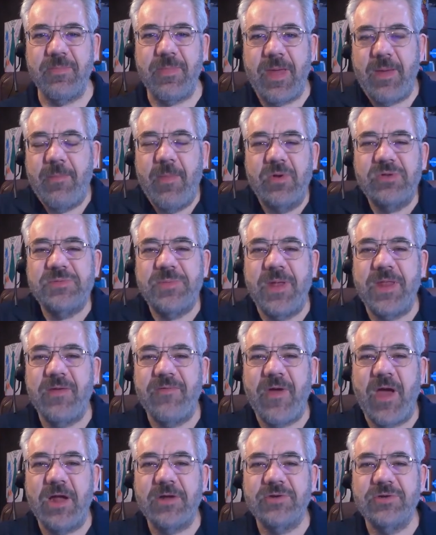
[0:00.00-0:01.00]
Most
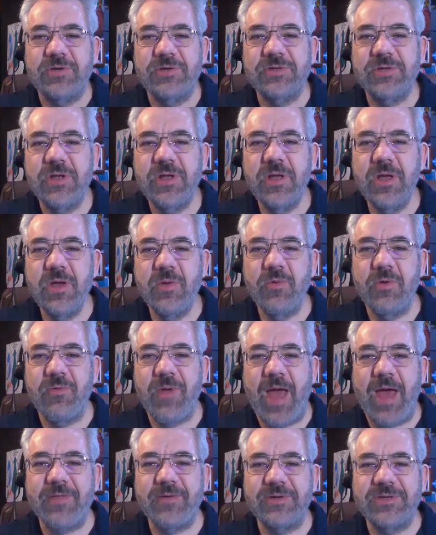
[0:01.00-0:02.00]
manufacturers would
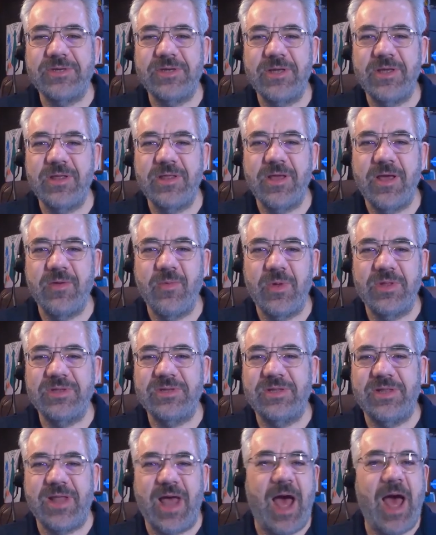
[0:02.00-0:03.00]
rather see the other
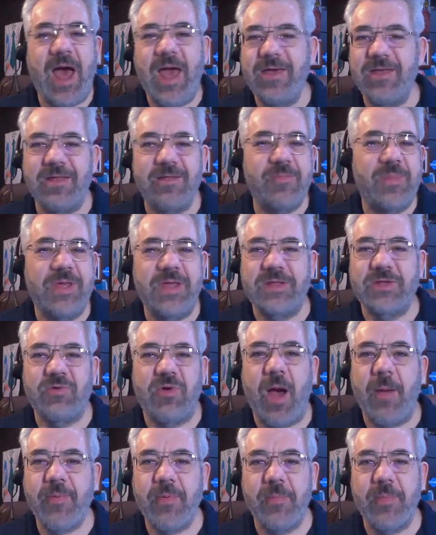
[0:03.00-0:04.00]
ones die than be
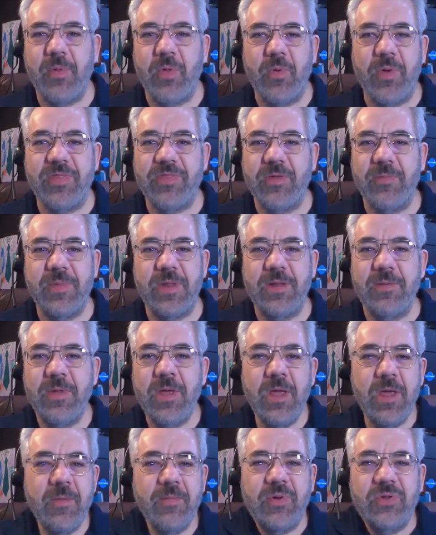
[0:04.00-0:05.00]
interoperable with them, and it
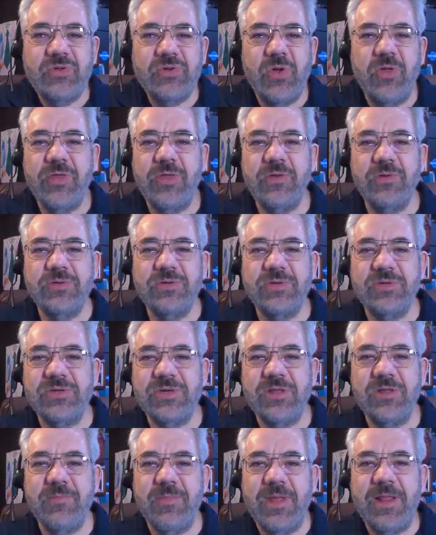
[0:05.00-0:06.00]
puts all the users
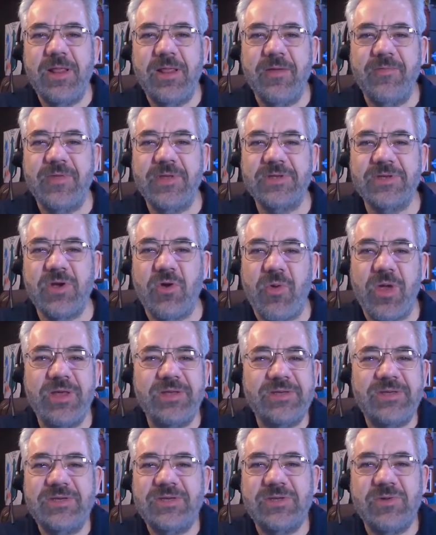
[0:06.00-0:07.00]
in the middle of this
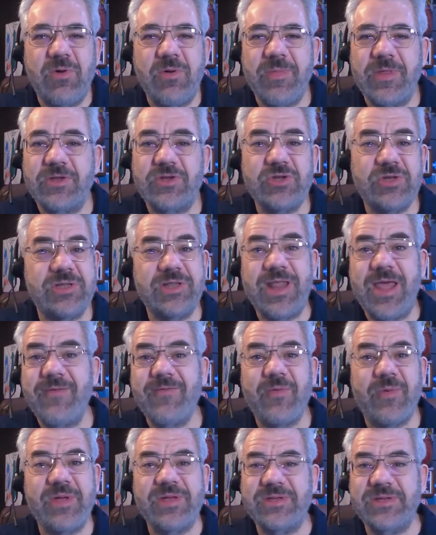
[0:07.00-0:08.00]
crazy storm that should
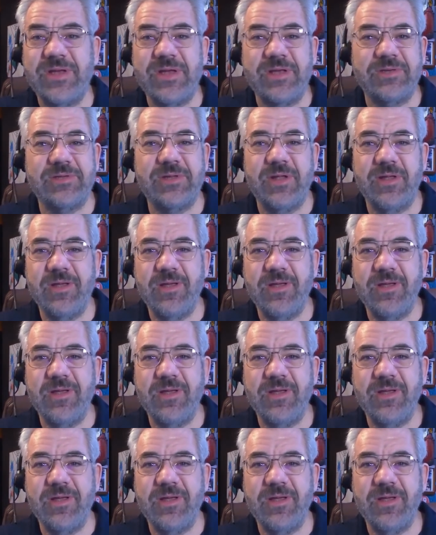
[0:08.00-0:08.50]
never exist.